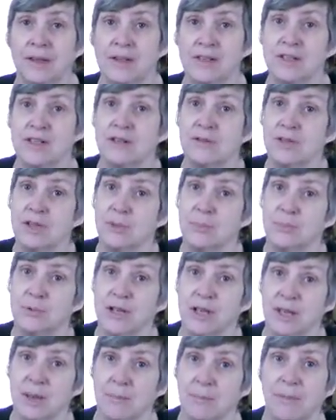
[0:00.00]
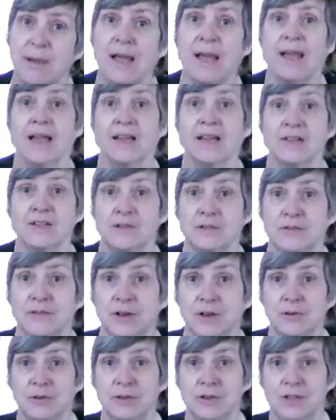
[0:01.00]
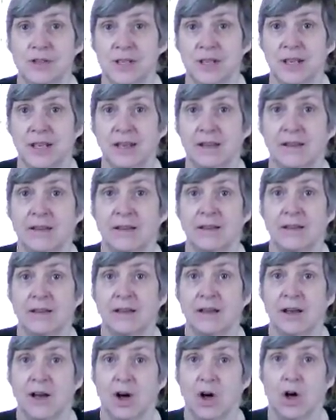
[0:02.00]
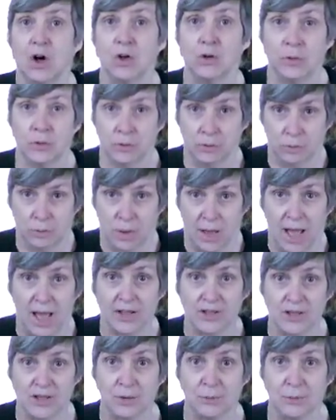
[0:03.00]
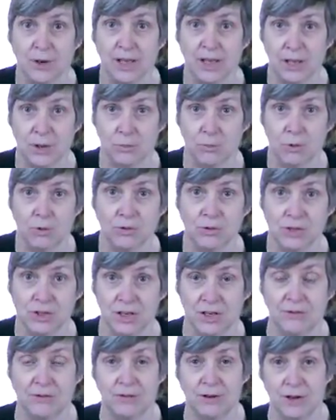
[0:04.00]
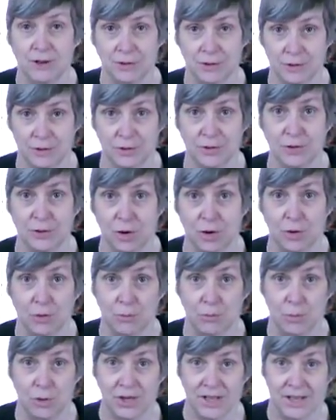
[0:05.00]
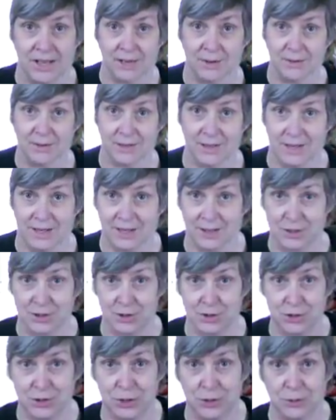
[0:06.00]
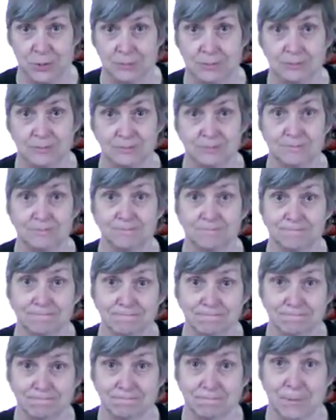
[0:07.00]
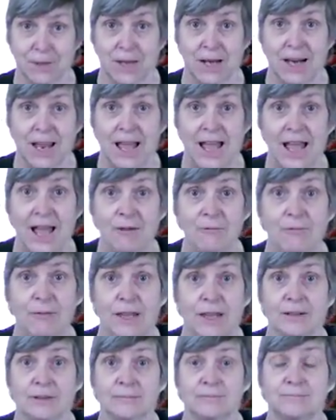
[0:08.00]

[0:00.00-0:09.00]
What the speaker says: so that you bring it back to focusing on actually where you want it rather than on what it needs to do. And having